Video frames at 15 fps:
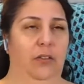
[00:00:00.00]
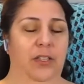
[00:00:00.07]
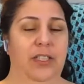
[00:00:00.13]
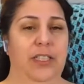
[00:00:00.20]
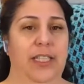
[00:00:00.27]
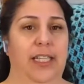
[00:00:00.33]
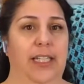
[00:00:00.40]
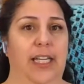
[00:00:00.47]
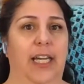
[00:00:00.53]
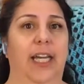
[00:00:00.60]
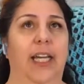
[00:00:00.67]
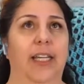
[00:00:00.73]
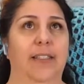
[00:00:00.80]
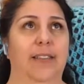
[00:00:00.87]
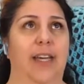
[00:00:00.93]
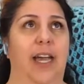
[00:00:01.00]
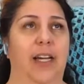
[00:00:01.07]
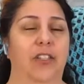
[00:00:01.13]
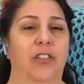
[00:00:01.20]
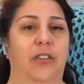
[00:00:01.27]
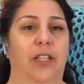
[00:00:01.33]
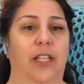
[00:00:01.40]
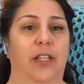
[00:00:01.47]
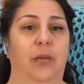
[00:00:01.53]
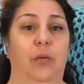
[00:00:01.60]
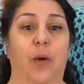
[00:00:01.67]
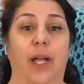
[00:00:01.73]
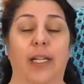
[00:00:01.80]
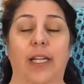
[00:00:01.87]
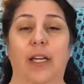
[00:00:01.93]
Christina is actually the
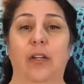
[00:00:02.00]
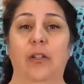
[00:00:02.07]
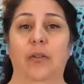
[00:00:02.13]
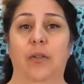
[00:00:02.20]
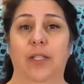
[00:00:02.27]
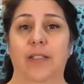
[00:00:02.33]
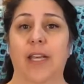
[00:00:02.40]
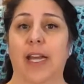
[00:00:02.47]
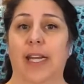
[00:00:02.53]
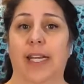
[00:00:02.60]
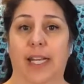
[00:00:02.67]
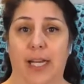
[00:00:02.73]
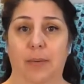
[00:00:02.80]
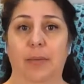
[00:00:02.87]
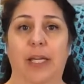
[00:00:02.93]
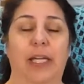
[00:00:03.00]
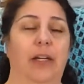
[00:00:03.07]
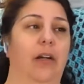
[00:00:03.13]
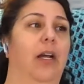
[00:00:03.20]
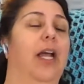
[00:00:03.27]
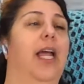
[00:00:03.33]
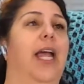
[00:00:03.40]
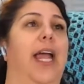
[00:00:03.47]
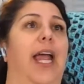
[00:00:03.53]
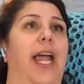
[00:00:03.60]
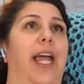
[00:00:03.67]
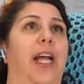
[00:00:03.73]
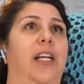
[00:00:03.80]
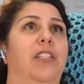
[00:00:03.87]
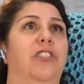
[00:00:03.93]
one who is heading it up here,
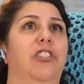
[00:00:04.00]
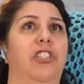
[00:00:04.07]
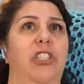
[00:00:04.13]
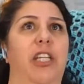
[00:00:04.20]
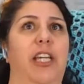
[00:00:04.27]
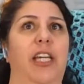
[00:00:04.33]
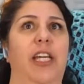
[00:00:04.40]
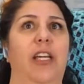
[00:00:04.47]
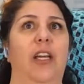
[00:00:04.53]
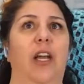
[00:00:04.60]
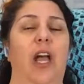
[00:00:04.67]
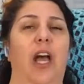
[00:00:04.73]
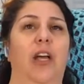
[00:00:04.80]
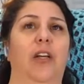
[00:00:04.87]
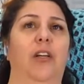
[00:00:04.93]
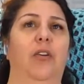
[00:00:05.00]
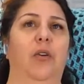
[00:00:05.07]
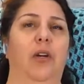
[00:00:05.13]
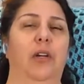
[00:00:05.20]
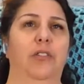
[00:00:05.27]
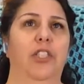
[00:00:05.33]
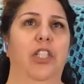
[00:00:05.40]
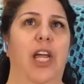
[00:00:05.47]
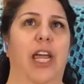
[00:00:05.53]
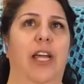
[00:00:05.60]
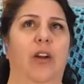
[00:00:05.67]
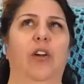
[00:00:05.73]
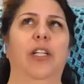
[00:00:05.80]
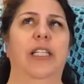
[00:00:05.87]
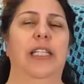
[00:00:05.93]
and she
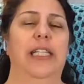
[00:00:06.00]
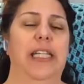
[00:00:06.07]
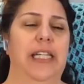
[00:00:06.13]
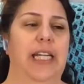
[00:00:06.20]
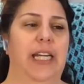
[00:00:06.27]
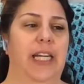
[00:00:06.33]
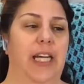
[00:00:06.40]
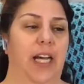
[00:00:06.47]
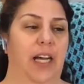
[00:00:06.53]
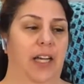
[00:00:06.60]
crocheted or knitted